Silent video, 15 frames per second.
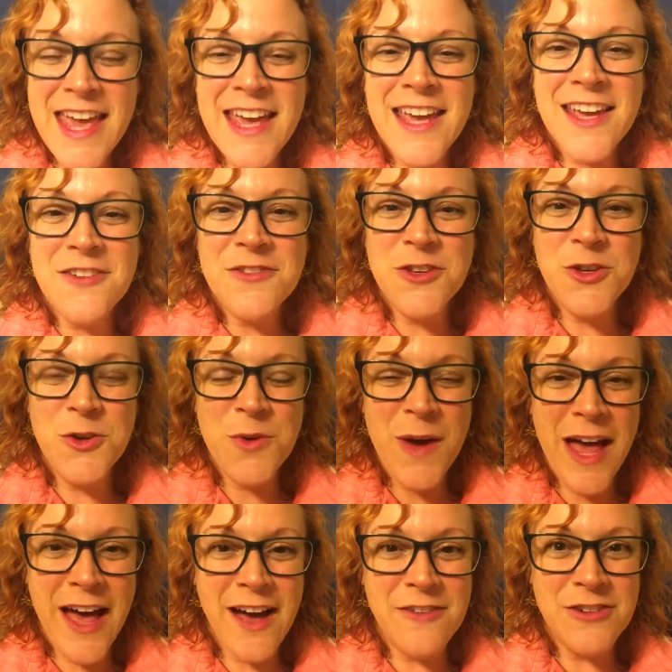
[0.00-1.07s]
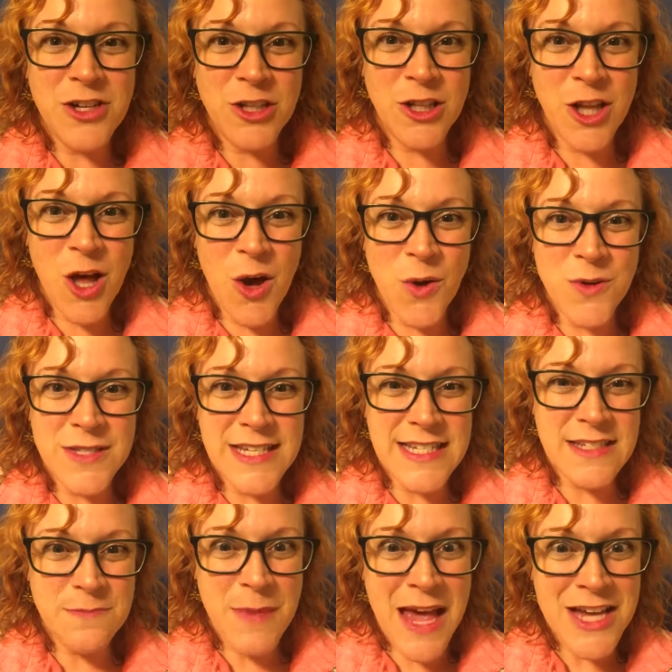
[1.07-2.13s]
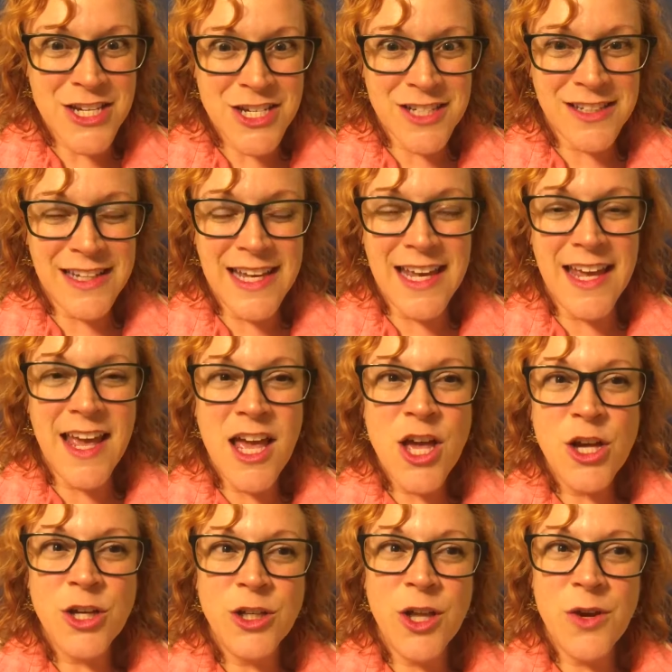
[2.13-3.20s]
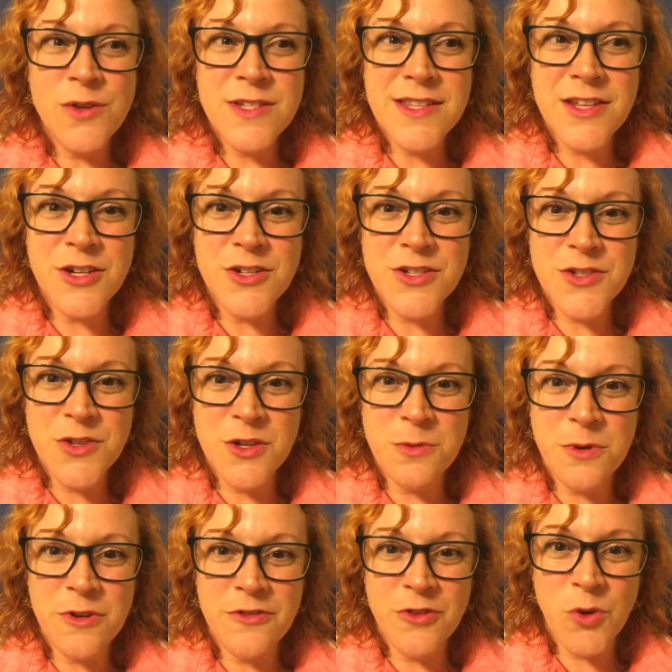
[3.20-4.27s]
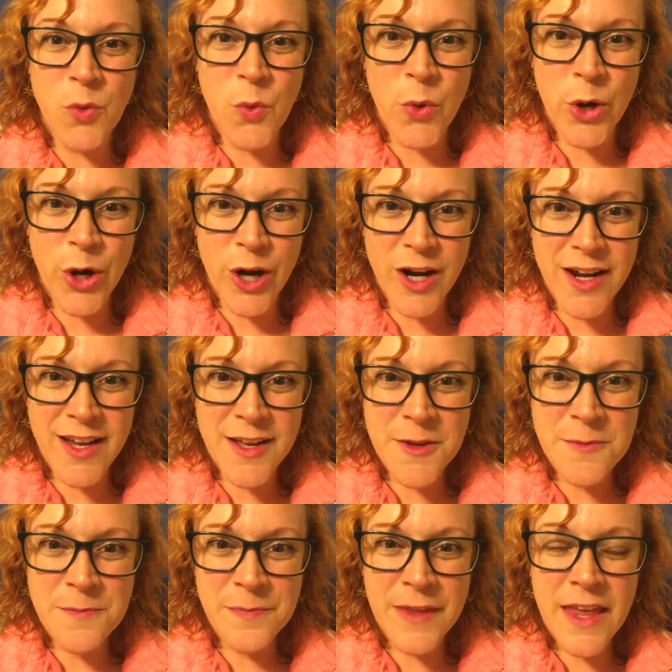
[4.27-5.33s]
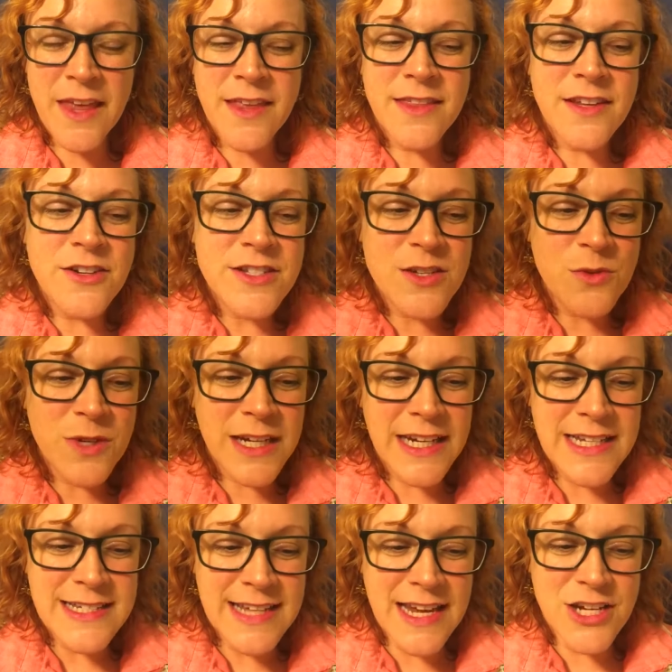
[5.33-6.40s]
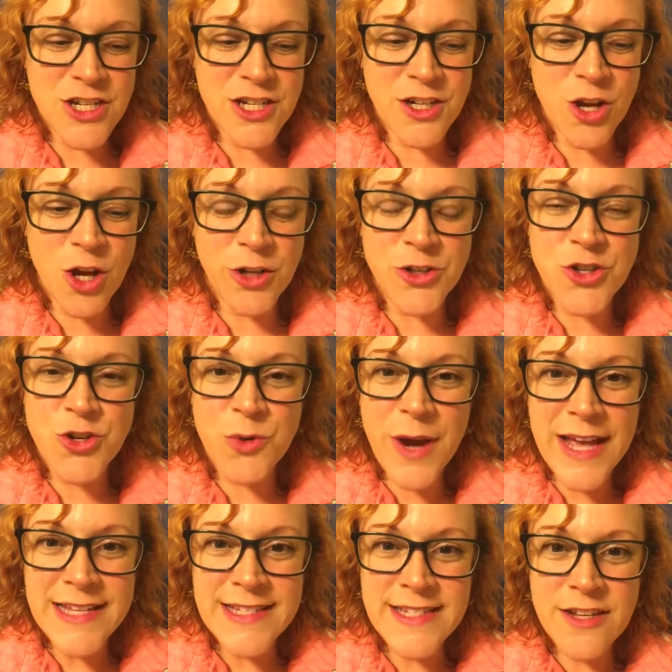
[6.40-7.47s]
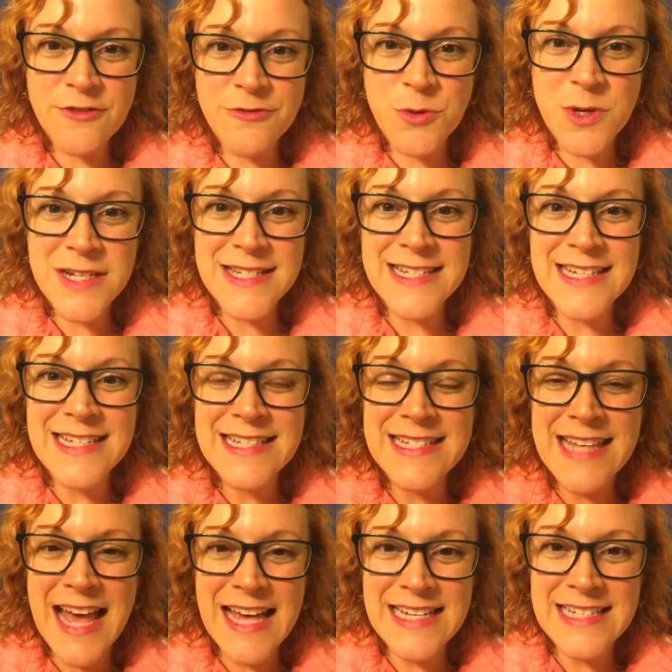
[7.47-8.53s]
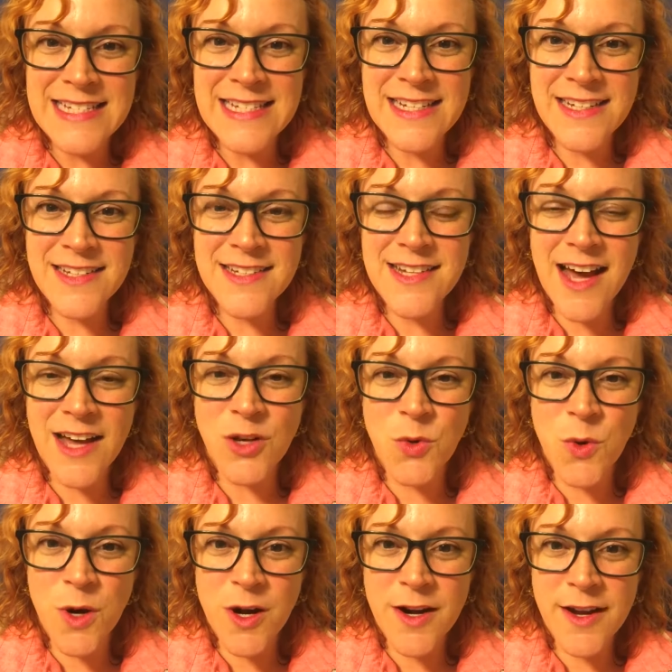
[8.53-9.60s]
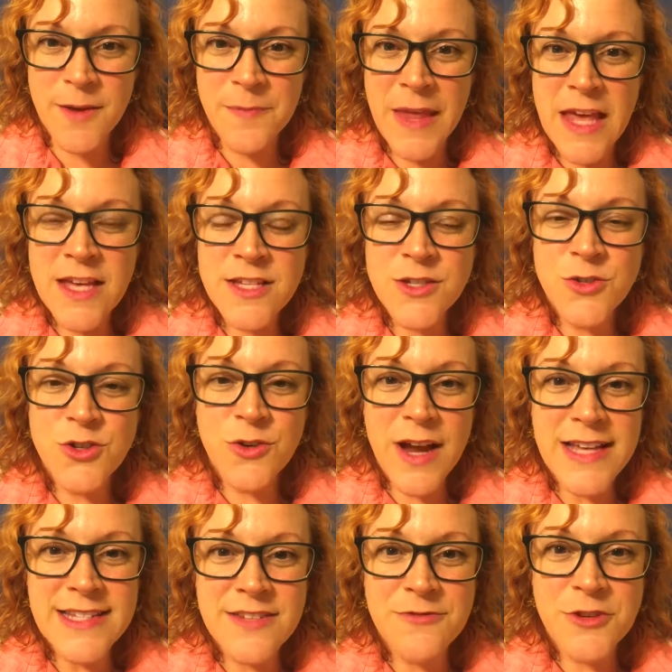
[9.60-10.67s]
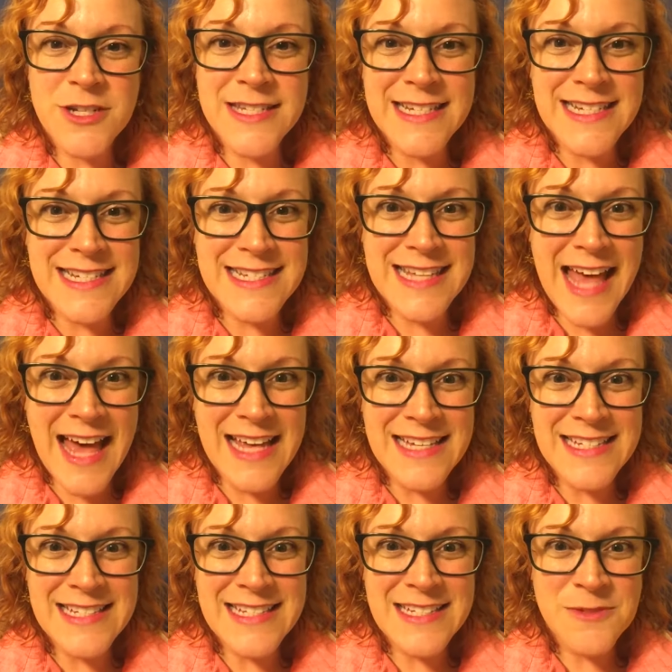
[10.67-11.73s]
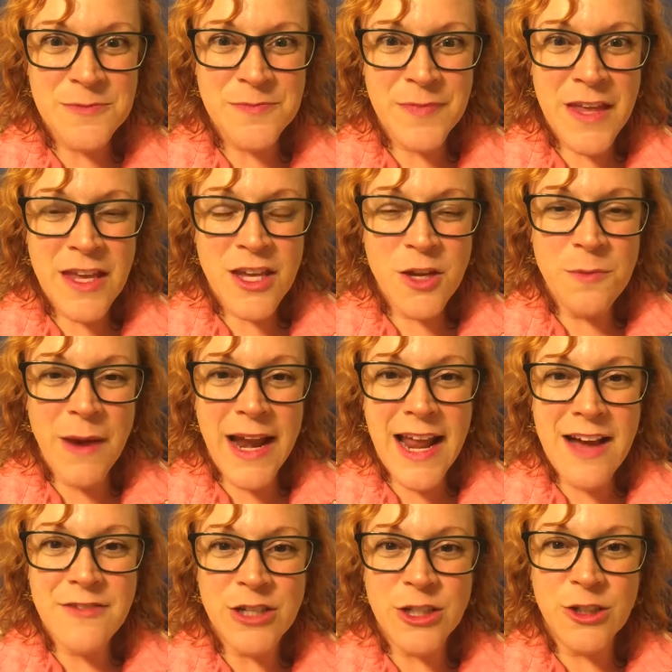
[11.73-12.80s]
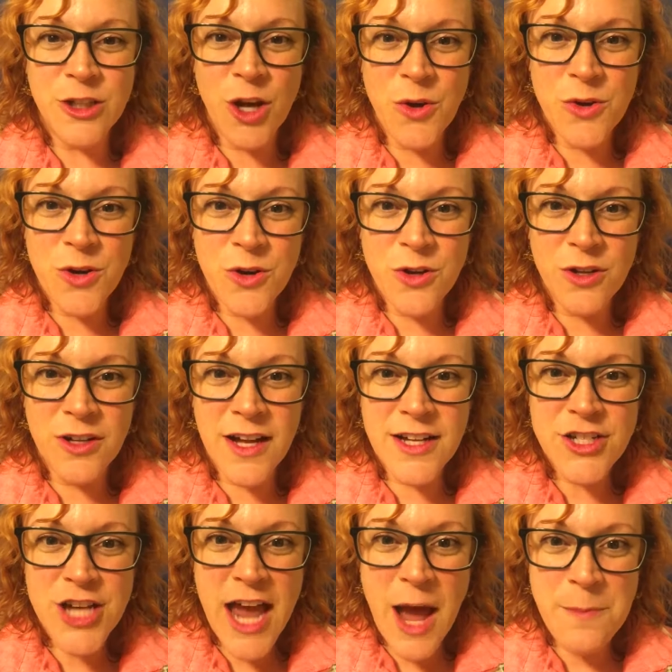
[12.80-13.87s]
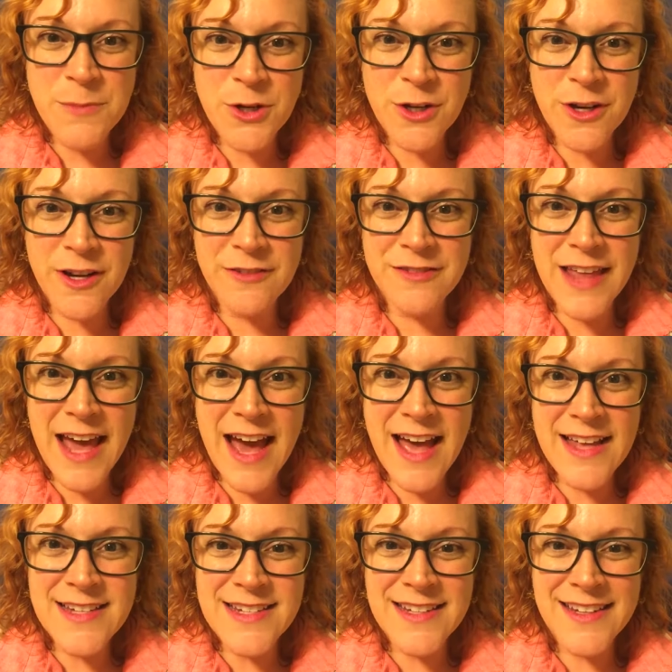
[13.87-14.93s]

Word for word: If you have clothes, especially clothes that are suitable for work, there's an organization called Dress for Success dot org. So Dress for Success, you might have a local chapter of that.